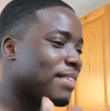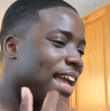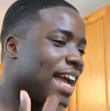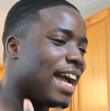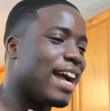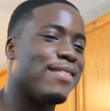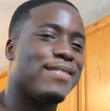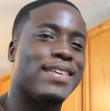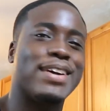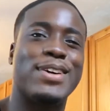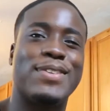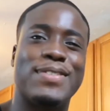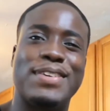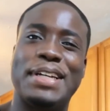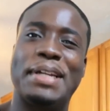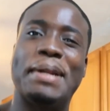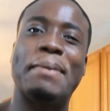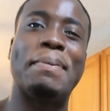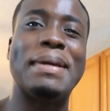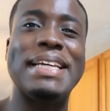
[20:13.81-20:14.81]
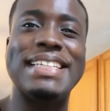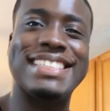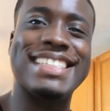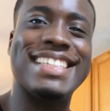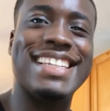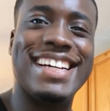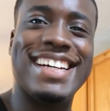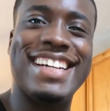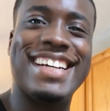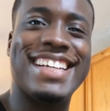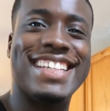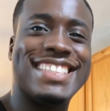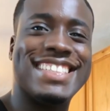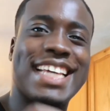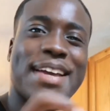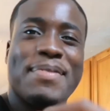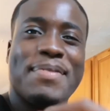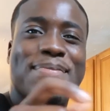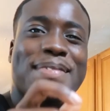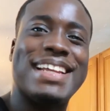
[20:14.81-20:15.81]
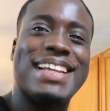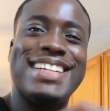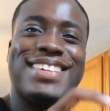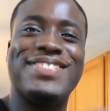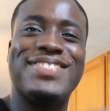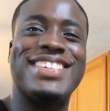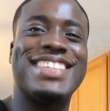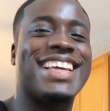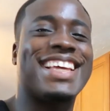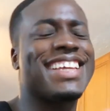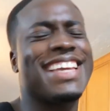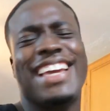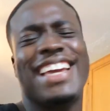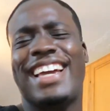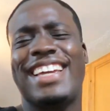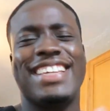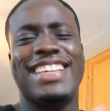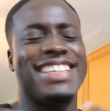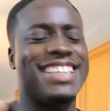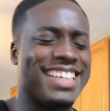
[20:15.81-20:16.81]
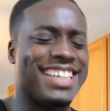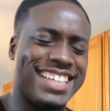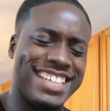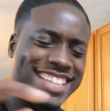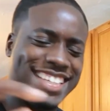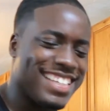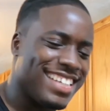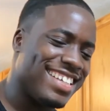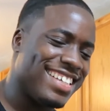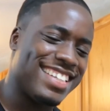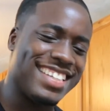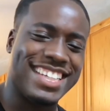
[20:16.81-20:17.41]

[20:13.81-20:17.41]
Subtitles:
hop right over to the pizza line, type in my number, like, yeah, I ain't get it.